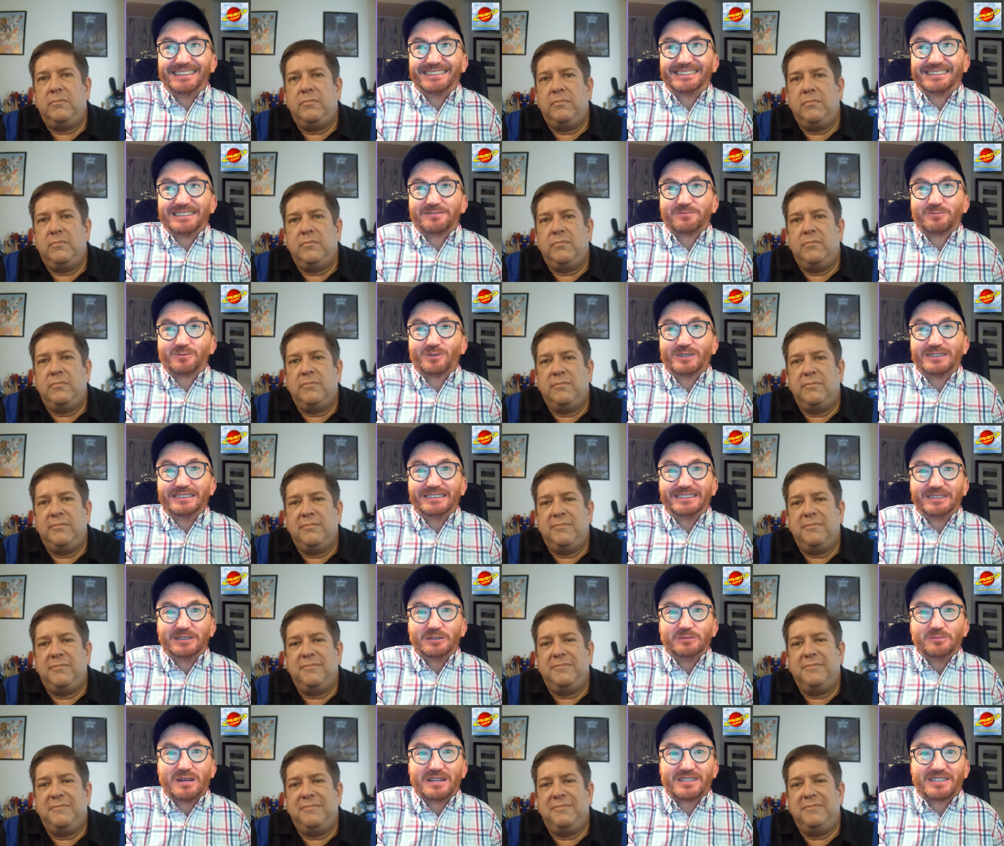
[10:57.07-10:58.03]
Speaker 1: didn't really
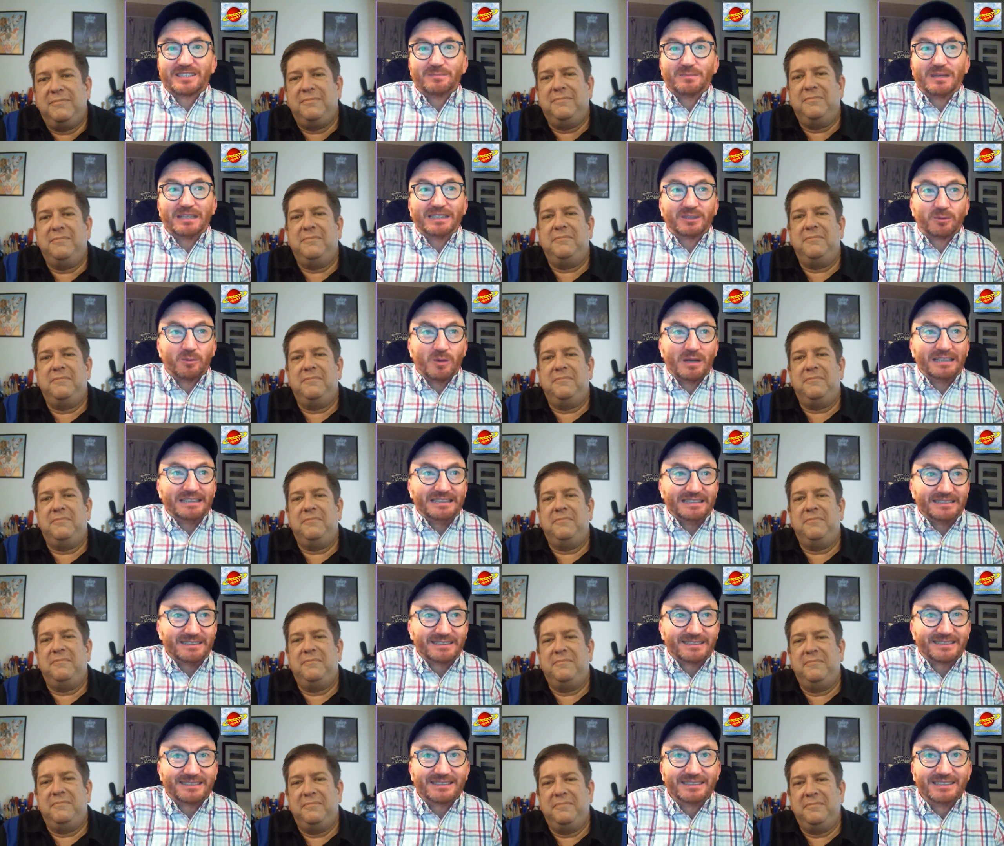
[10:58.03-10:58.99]
do much in my
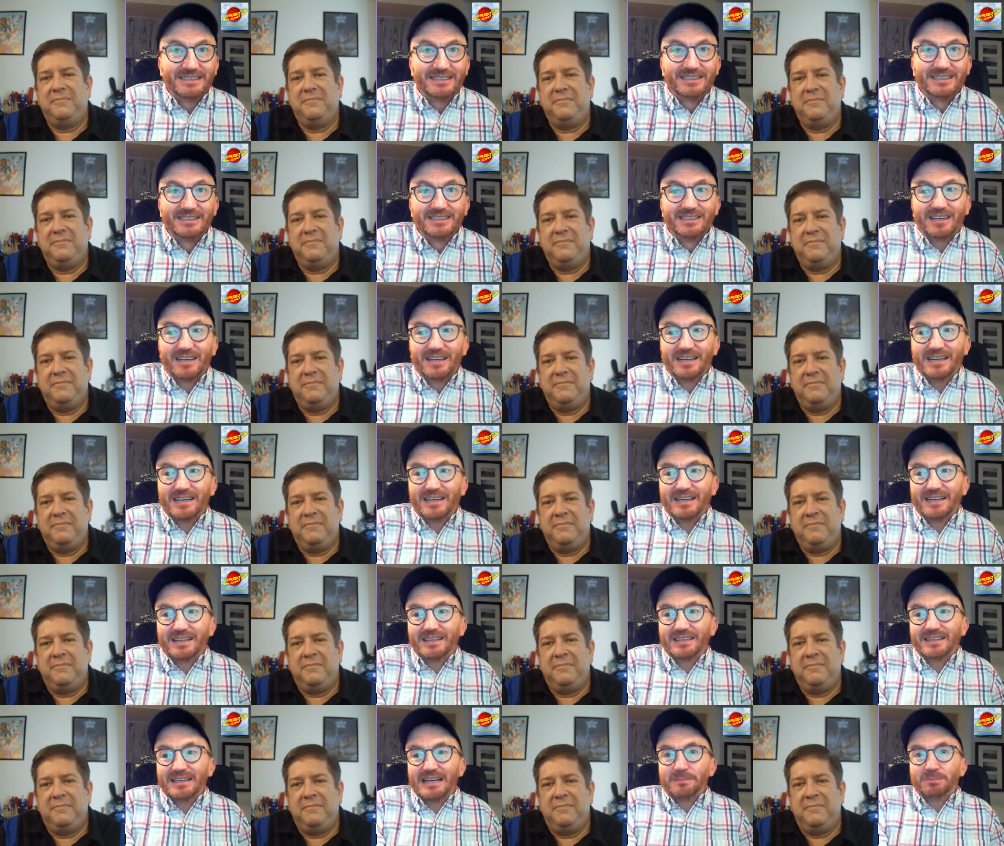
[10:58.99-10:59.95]
20s.
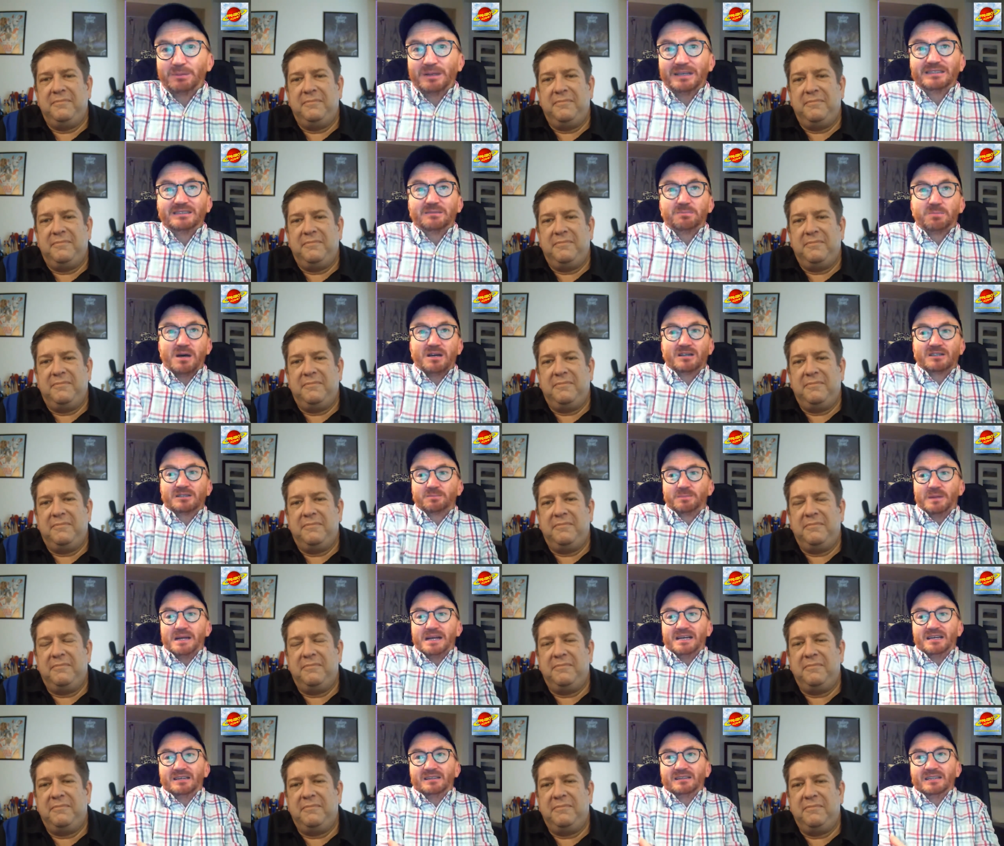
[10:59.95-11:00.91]
I played in a punk
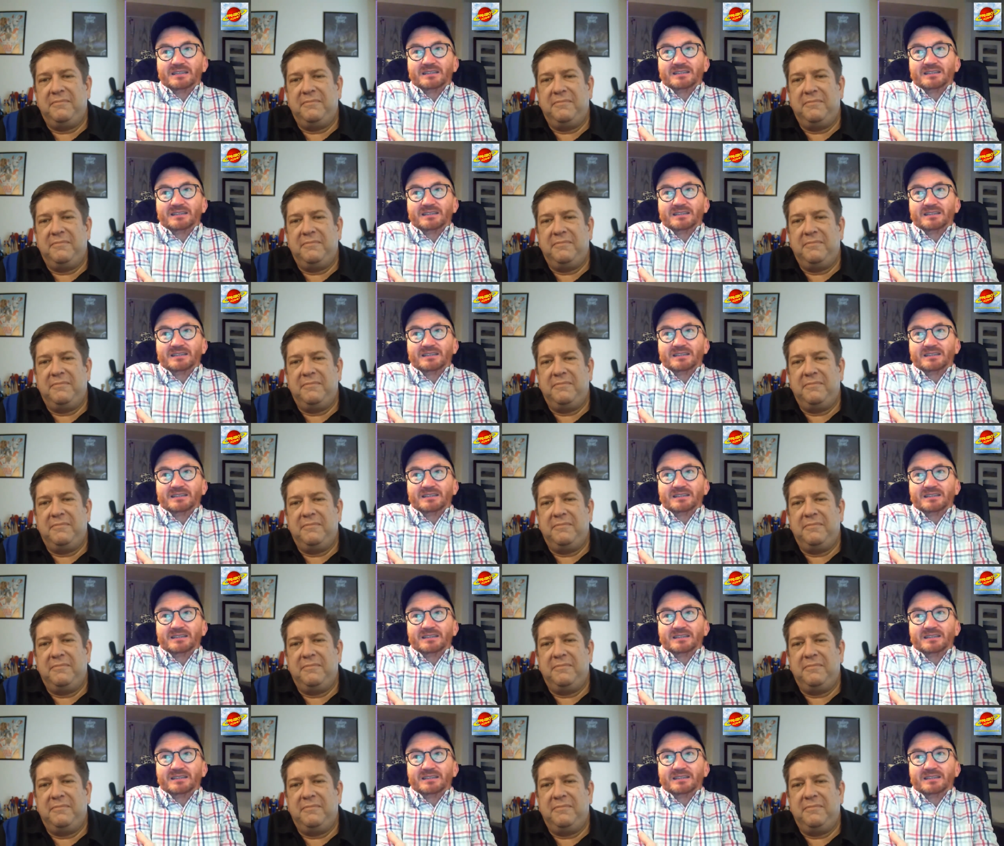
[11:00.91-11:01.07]
band